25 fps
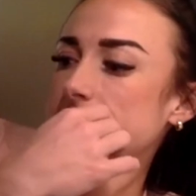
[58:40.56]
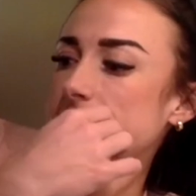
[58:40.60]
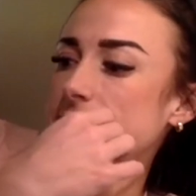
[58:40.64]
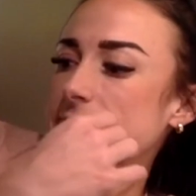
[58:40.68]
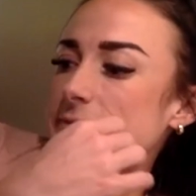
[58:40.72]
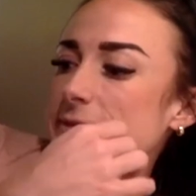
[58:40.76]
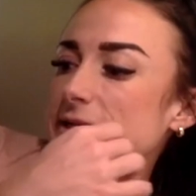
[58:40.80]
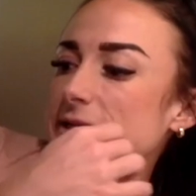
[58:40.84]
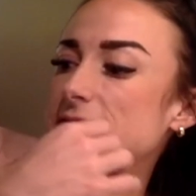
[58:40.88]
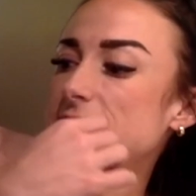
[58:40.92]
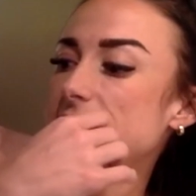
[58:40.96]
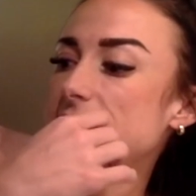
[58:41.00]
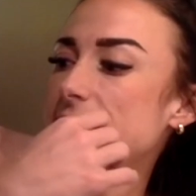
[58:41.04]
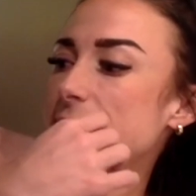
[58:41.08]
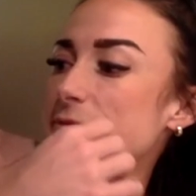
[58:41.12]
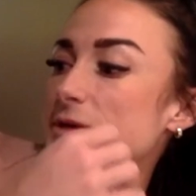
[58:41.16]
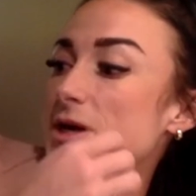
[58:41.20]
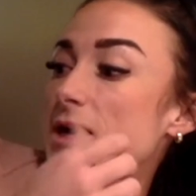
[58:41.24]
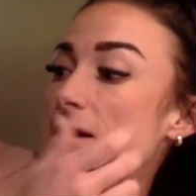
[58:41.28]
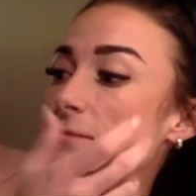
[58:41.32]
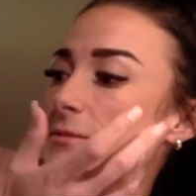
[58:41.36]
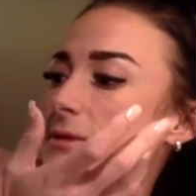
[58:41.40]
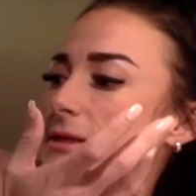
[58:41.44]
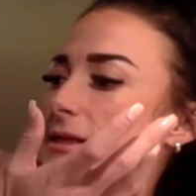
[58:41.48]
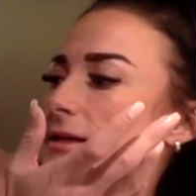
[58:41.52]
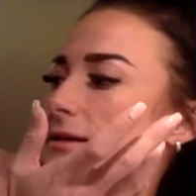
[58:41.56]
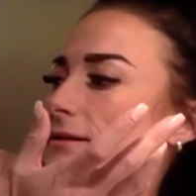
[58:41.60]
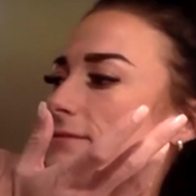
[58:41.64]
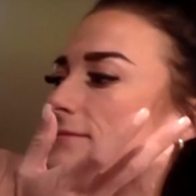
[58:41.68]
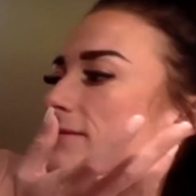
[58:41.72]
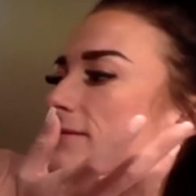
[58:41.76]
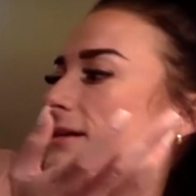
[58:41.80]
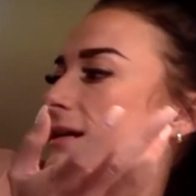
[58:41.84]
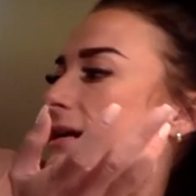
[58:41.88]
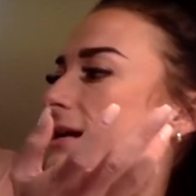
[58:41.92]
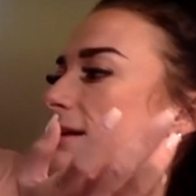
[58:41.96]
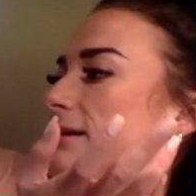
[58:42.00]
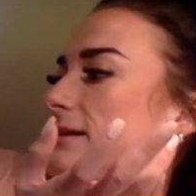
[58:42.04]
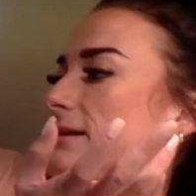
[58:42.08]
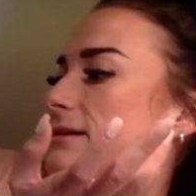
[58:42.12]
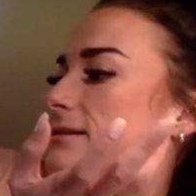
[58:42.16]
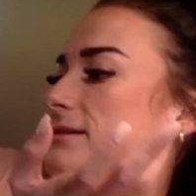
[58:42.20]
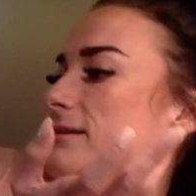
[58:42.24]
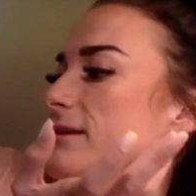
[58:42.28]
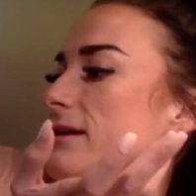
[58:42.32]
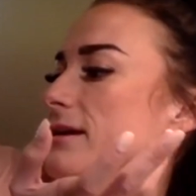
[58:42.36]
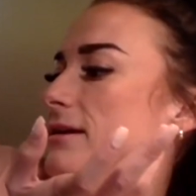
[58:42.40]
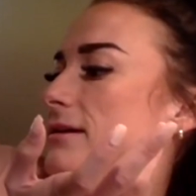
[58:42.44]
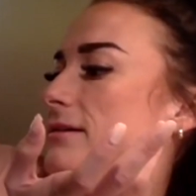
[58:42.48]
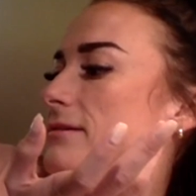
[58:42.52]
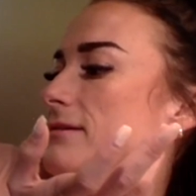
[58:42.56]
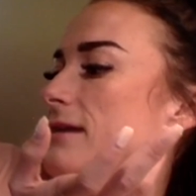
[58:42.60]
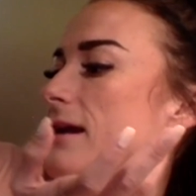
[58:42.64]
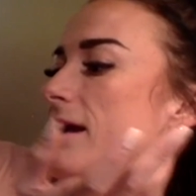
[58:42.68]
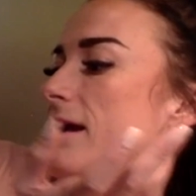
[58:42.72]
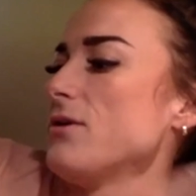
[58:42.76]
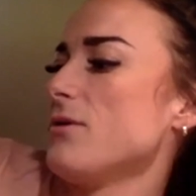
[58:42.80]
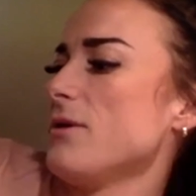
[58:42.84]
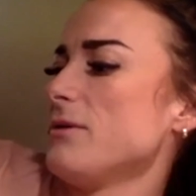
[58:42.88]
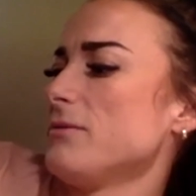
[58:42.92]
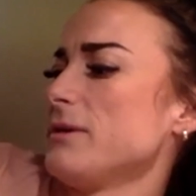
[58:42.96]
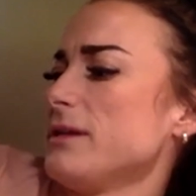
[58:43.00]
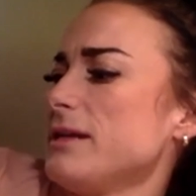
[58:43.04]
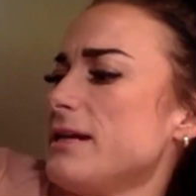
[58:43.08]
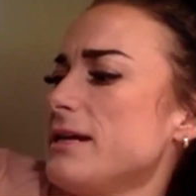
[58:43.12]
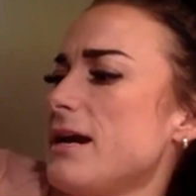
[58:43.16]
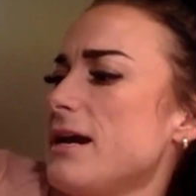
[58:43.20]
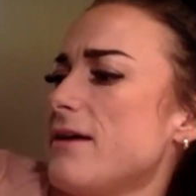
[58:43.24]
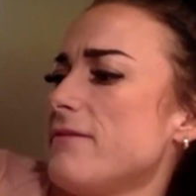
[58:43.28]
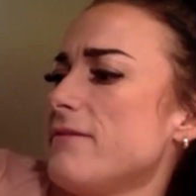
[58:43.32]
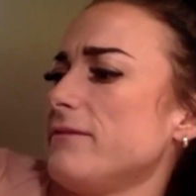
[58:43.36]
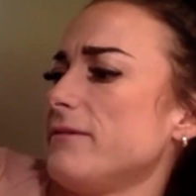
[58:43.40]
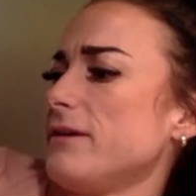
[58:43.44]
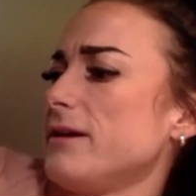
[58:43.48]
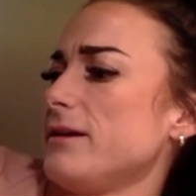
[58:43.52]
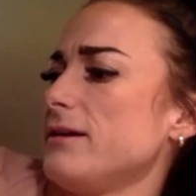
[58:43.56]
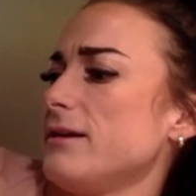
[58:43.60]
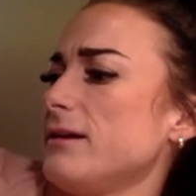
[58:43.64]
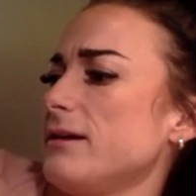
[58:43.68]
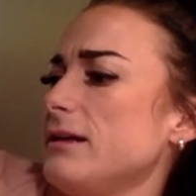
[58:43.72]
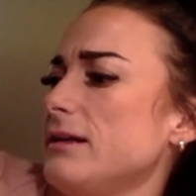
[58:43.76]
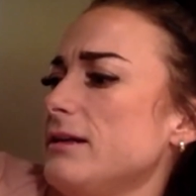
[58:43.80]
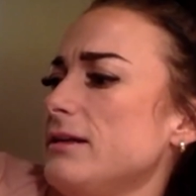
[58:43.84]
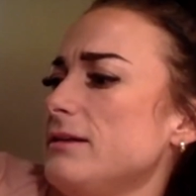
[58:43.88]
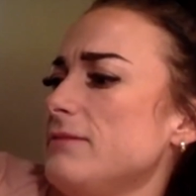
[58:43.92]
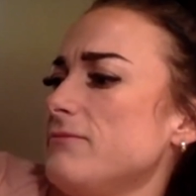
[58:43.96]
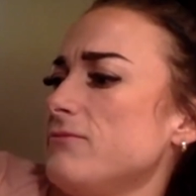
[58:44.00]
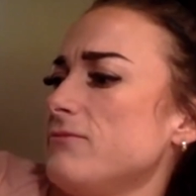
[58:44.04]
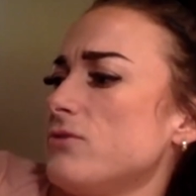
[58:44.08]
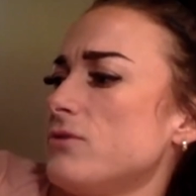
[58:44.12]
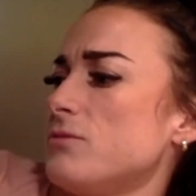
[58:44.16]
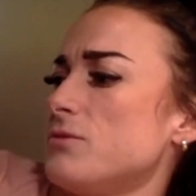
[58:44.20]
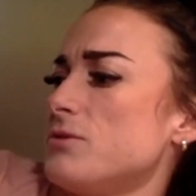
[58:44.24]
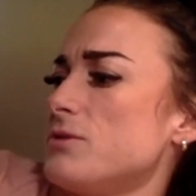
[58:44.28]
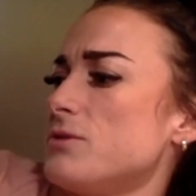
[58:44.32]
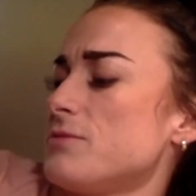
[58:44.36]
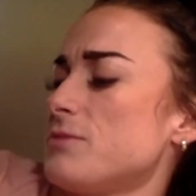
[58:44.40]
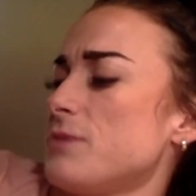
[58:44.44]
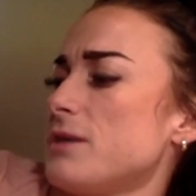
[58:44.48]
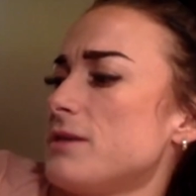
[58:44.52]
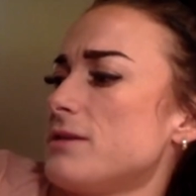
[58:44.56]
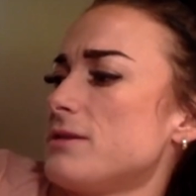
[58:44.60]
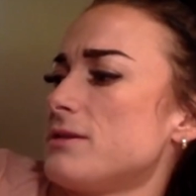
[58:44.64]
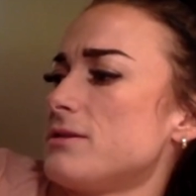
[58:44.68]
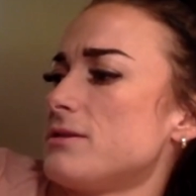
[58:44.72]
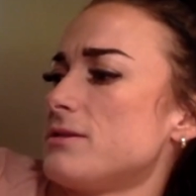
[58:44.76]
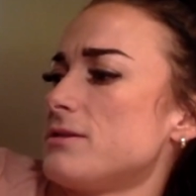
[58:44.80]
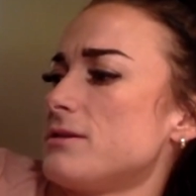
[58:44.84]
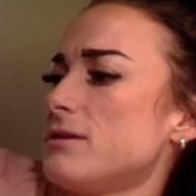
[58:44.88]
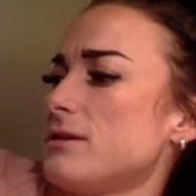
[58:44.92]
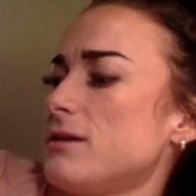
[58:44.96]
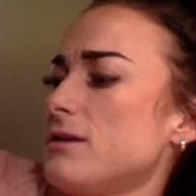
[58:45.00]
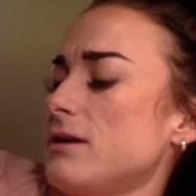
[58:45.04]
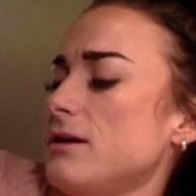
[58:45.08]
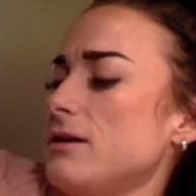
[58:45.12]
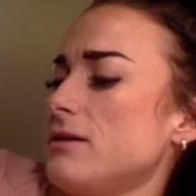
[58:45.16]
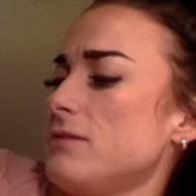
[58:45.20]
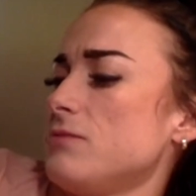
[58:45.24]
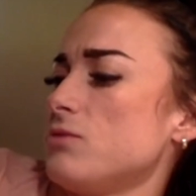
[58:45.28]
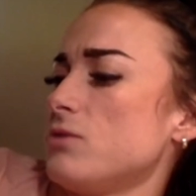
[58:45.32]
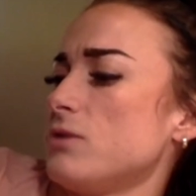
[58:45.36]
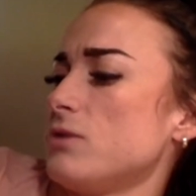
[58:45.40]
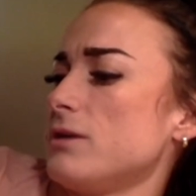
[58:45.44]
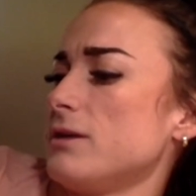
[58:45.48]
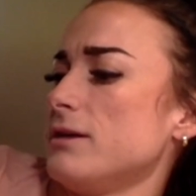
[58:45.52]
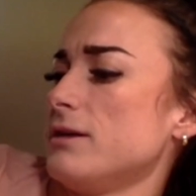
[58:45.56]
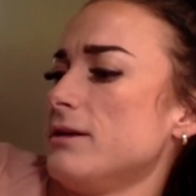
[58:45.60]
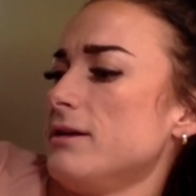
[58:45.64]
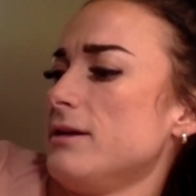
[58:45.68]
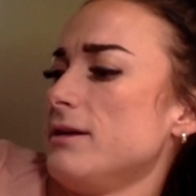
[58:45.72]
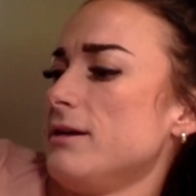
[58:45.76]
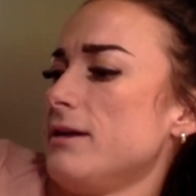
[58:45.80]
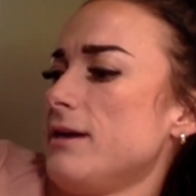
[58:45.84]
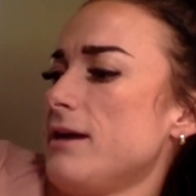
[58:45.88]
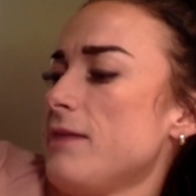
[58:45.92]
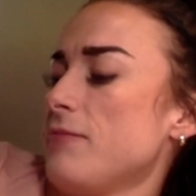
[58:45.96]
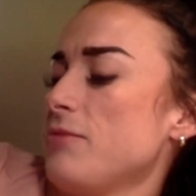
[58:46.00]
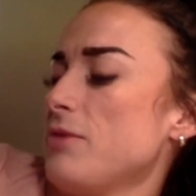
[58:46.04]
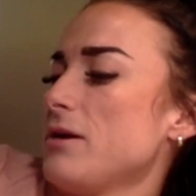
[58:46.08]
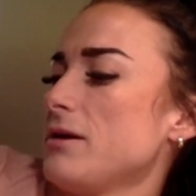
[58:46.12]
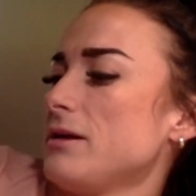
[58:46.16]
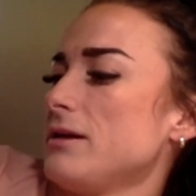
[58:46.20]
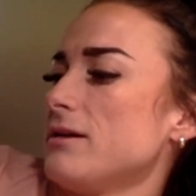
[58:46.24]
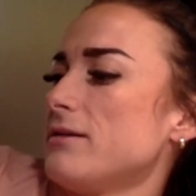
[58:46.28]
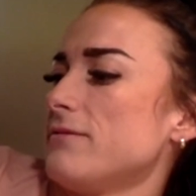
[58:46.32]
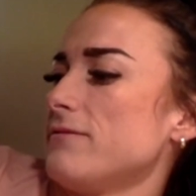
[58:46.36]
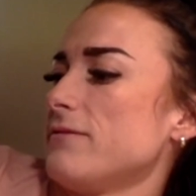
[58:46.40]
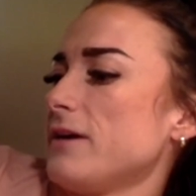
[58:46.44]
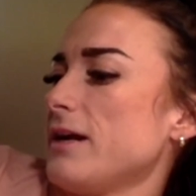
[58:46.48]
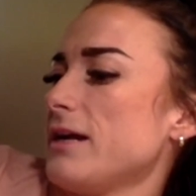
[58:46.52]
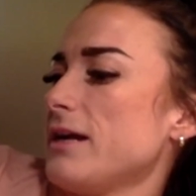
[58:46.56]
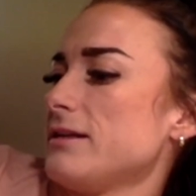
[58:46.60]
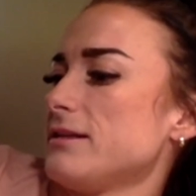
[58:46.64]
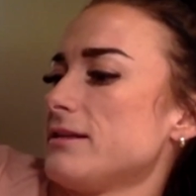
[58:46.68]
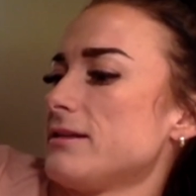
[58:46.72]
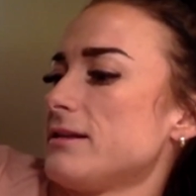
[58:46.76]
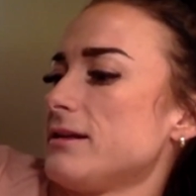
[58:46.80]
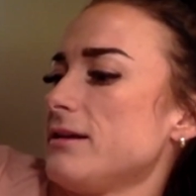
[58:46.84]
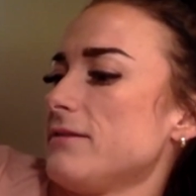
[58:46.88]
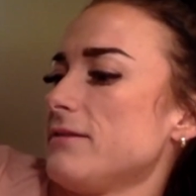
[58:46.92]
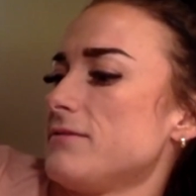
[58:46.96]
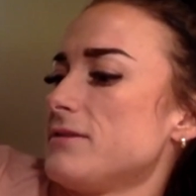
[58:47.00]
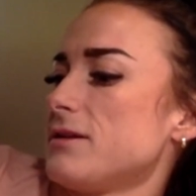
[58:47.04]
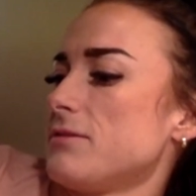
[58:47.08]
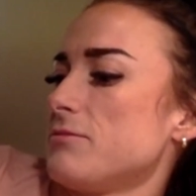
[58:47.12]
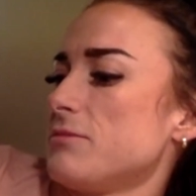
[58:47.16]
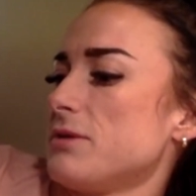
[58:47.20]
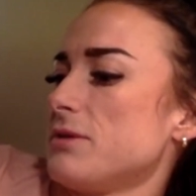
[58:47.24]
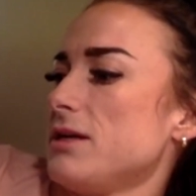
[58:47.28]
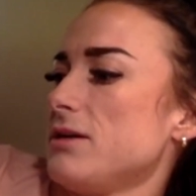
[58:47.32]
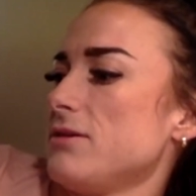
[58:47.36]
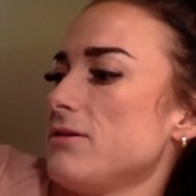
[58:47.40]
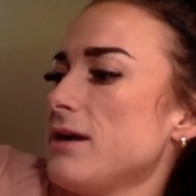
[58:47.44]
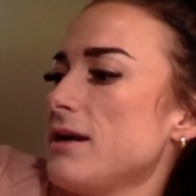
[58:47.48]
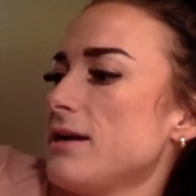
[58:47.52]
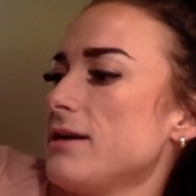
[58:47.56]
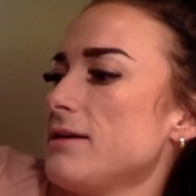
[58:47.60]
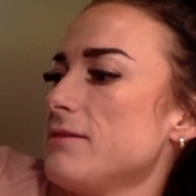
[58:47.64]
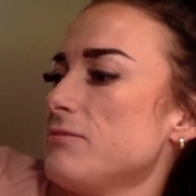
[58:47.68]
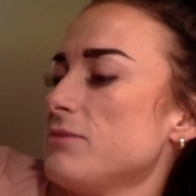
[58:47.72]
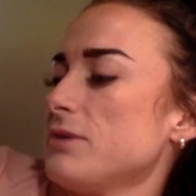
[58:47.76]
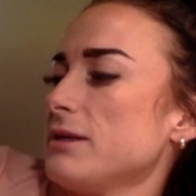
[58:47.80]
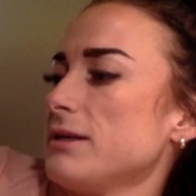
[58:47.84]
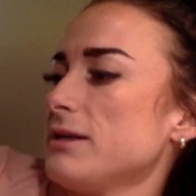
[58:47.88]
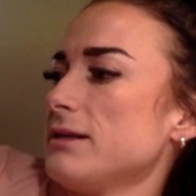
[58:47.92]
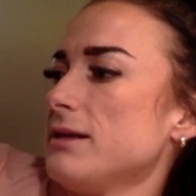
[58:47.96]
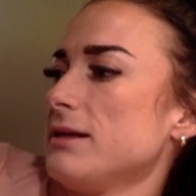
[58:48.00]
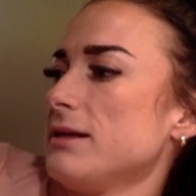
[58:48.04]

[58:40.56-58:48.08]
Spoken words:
my God, I'm probably gonna forget to say. I don't really have like any formal sponsors anymore. I'm probably gonna forget to give somebody credit, but